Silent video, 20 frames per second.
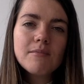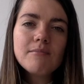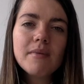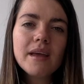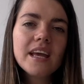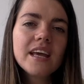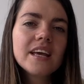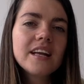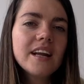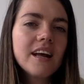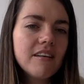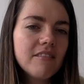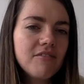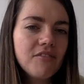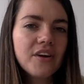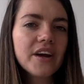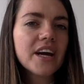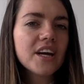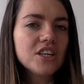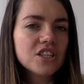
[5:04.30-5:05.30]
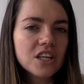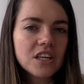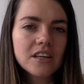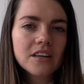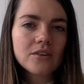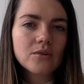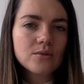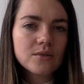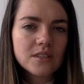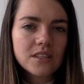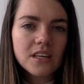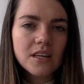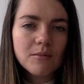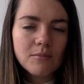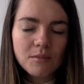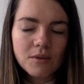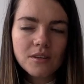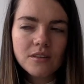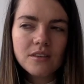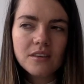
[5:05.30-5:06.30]
making a very general
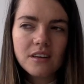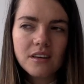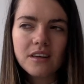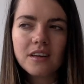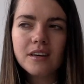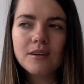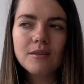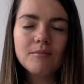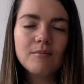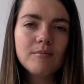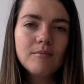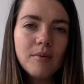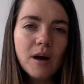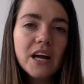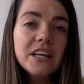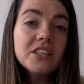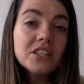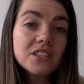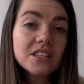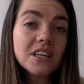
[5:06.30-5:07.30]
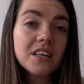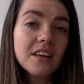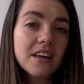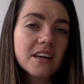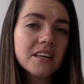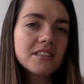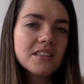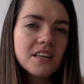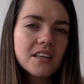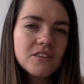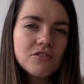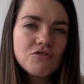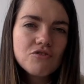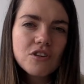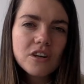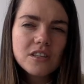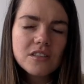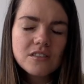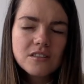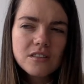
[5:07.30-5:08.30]
statement, but I just think it is
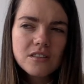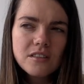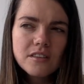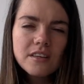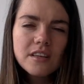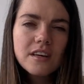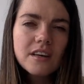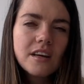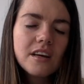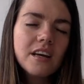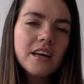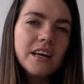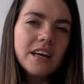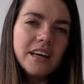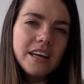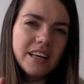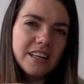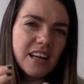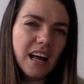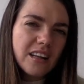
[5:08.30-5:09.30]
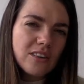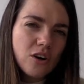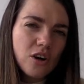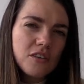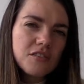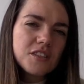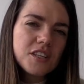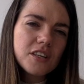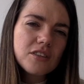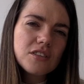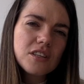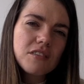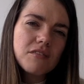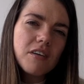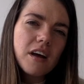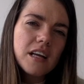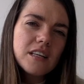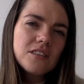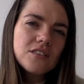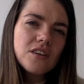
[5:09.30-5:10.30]
interesting that a lot of Celtic
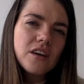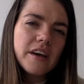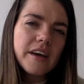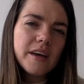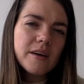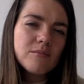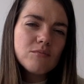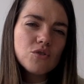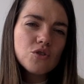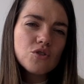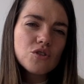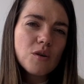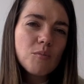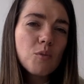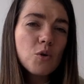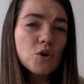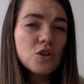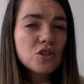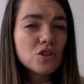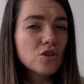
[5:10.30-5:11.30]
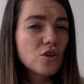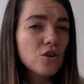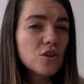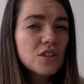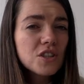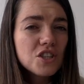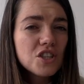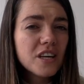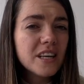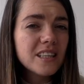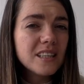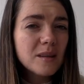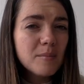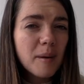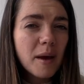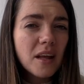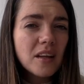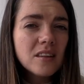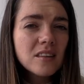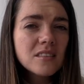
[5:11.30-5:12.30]
fans do support Scottish
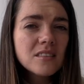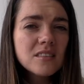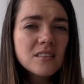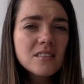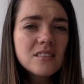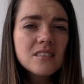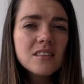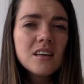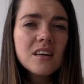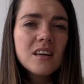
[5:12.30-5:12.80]
independence,